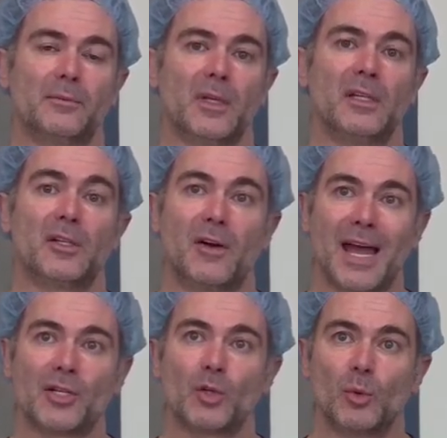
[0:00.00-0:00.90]

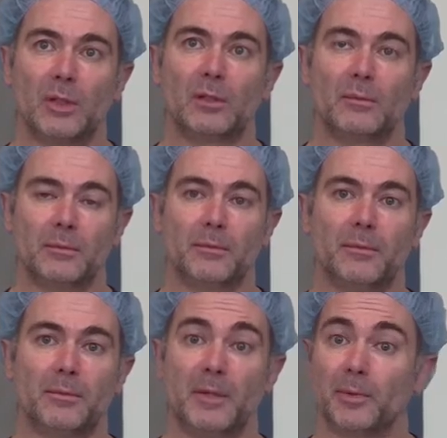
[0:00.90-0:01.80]
interaction with
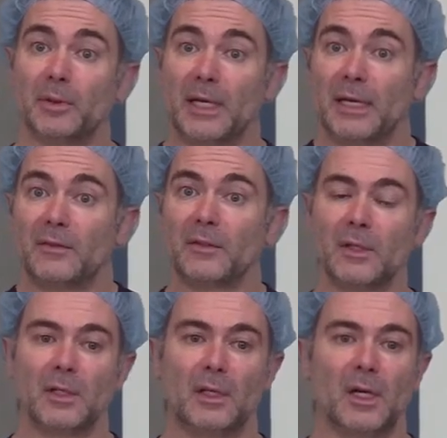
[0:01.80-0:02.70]
people that
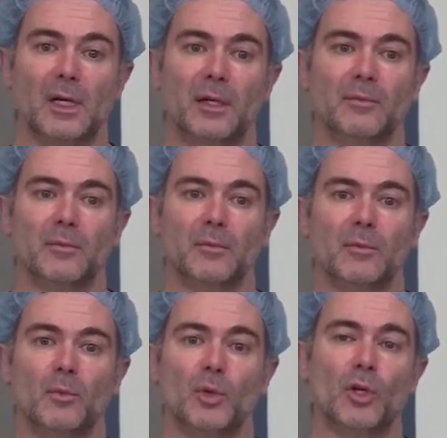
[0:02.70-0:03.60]

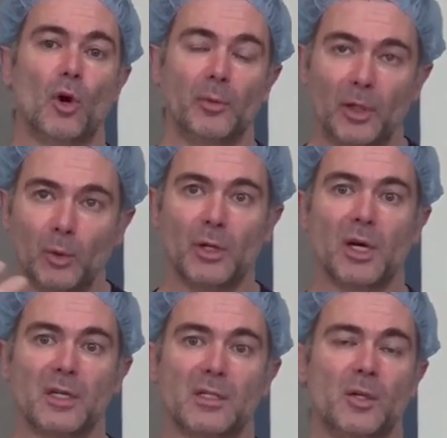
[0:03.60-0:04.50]
we normally would
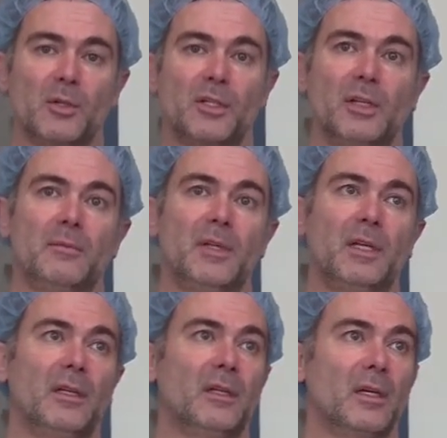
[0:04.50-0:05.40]
not associate
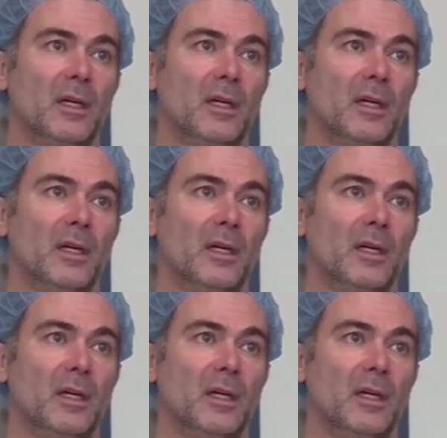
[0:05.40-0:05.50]
being